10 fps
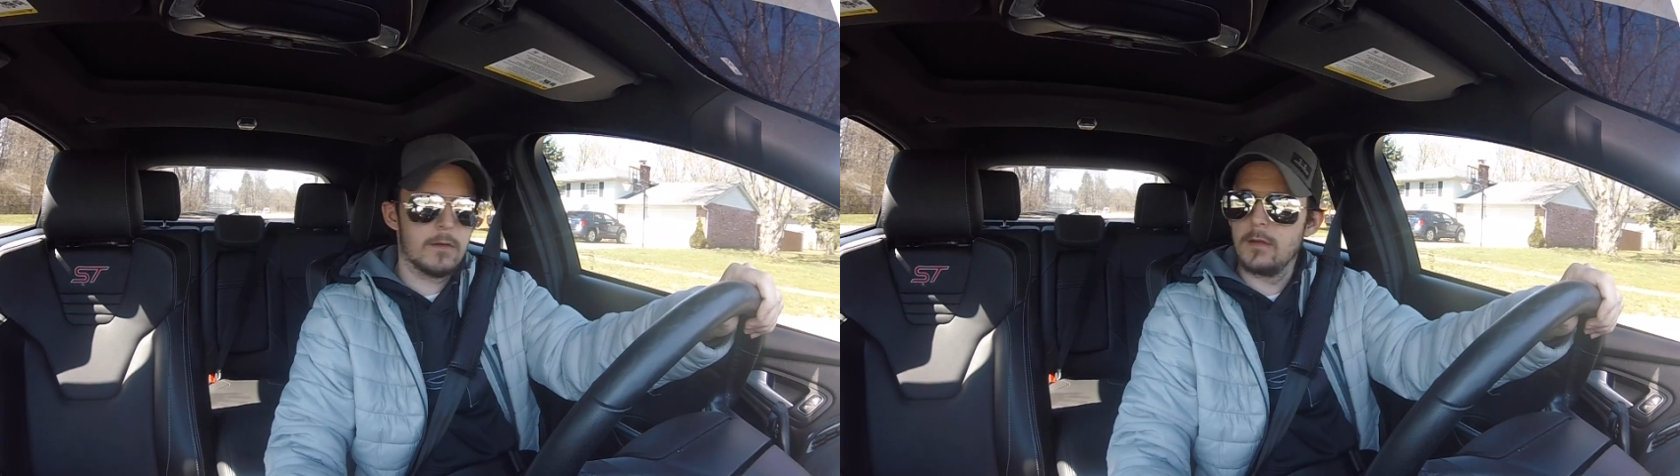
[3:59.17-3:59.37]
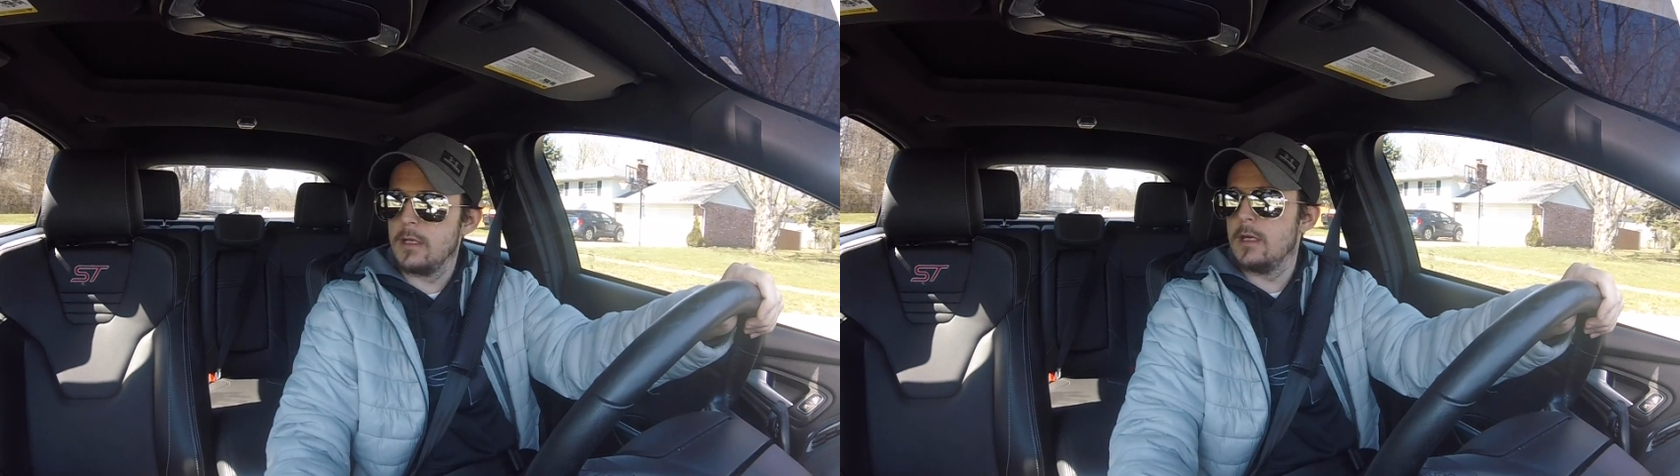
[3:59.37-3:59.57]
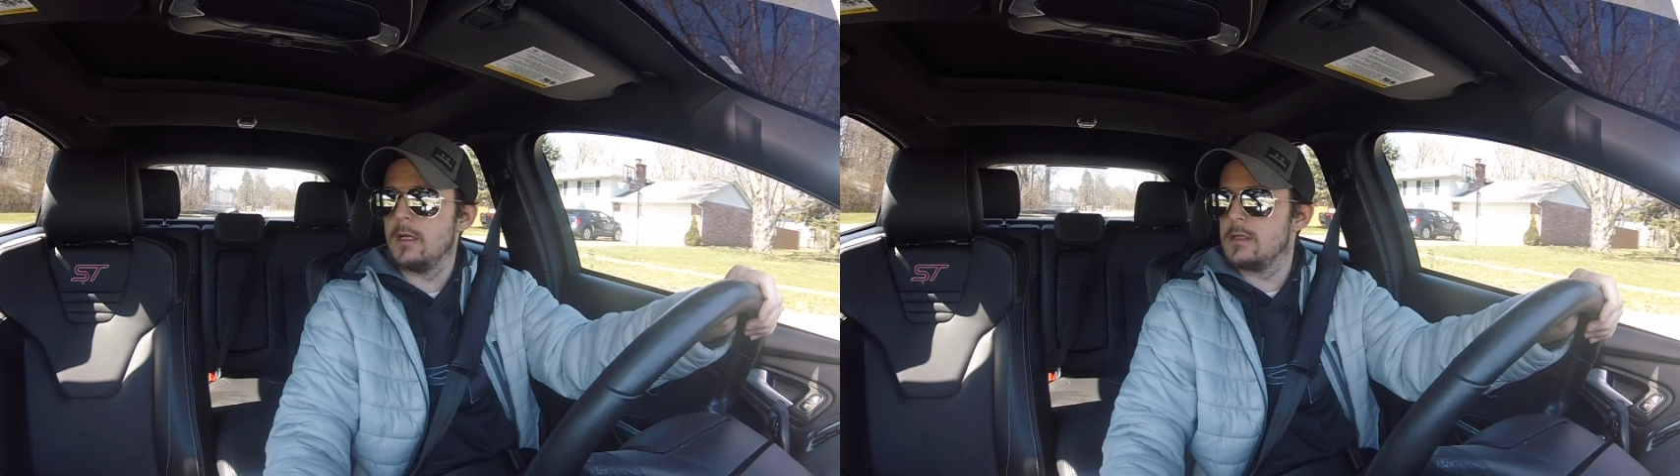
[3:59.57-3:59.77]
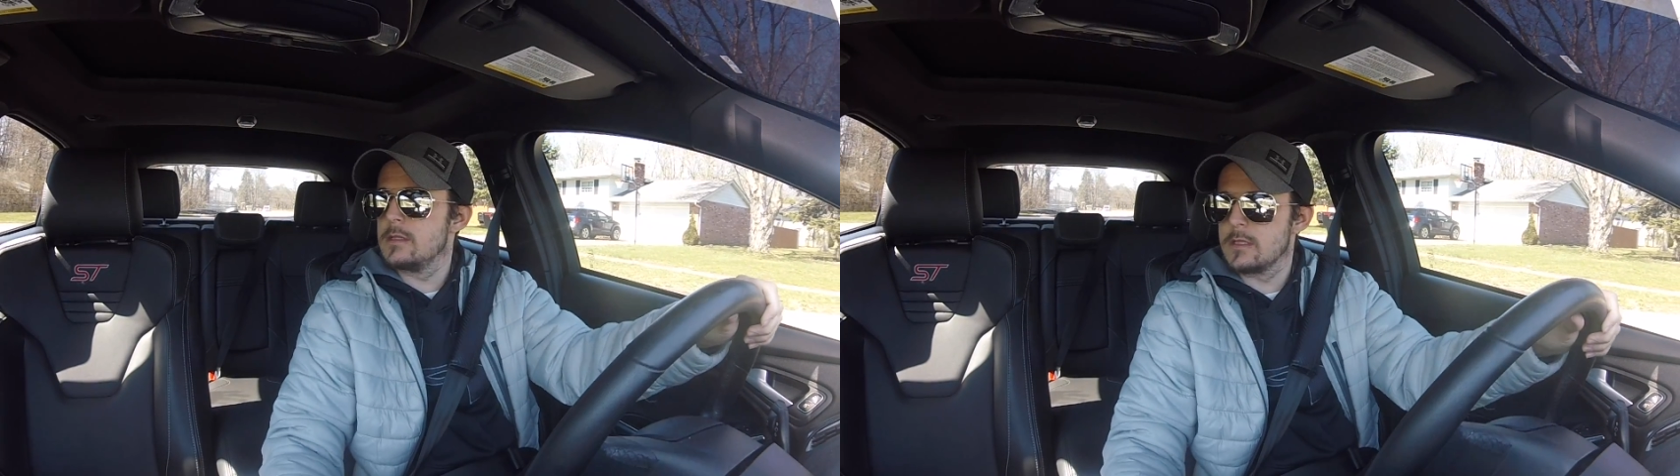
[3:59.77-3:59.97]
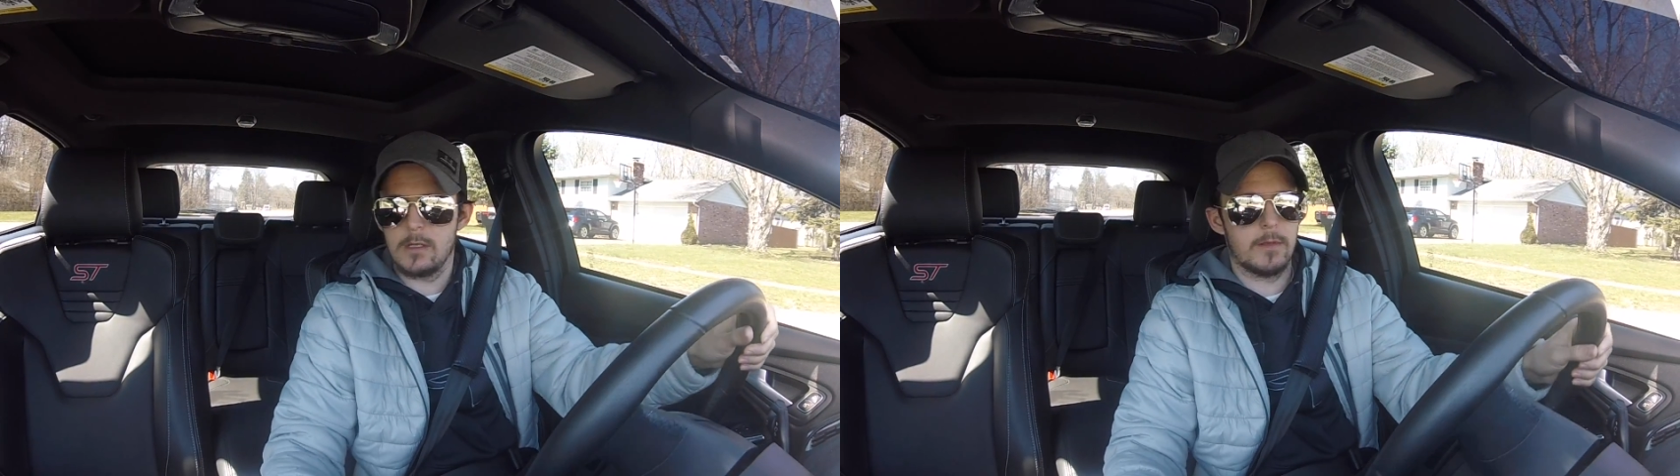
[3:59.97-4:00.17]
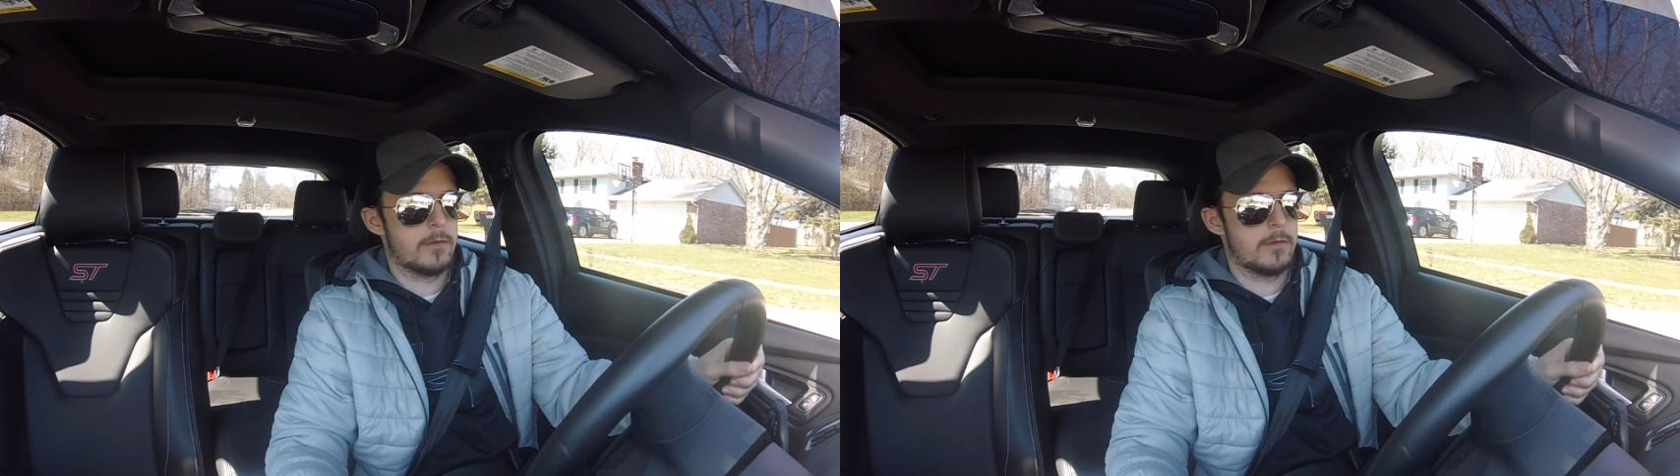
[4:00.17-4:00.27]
the turbo